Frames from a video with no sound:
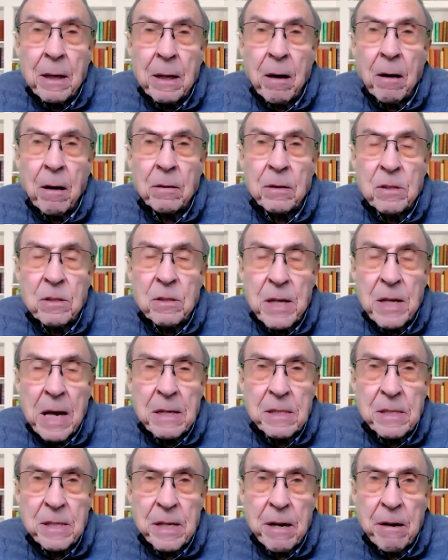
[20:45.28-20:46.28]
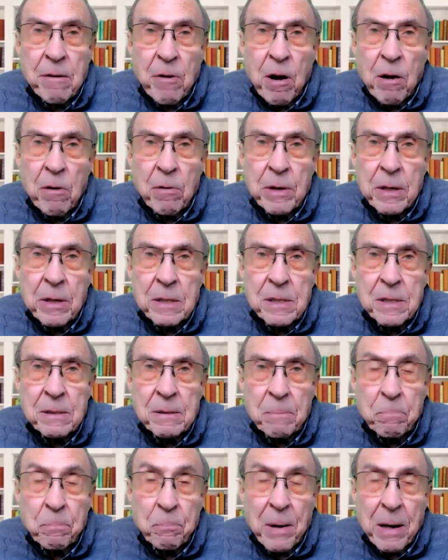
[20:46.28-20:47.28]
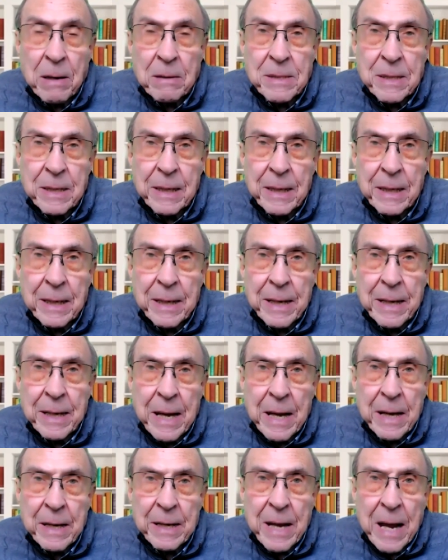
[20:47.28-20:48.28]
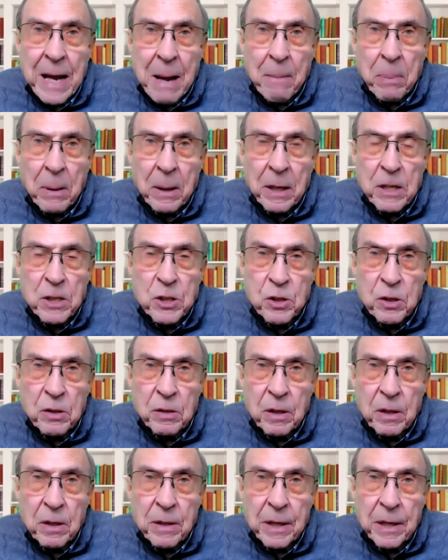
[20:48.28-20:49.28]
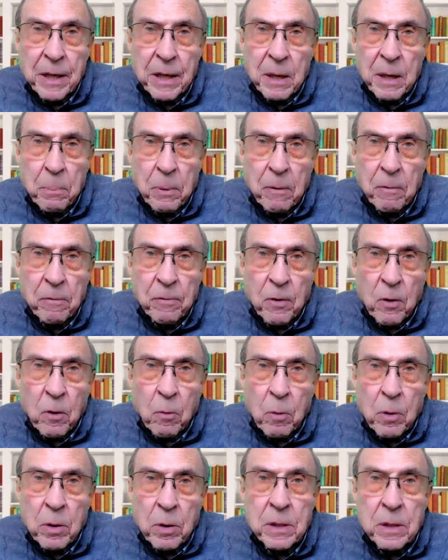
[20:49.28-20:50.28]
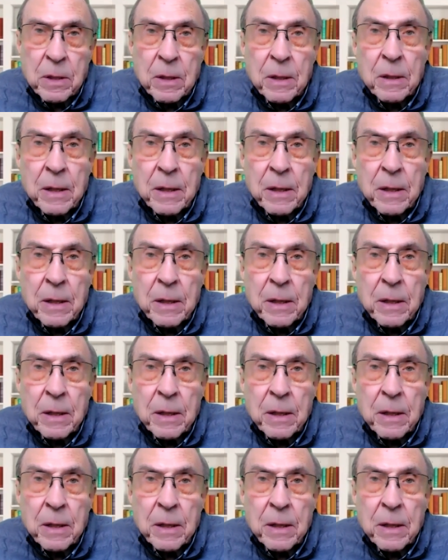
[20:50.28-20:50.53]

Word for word: on net zero. It's practically an abolition that they're going to put forward.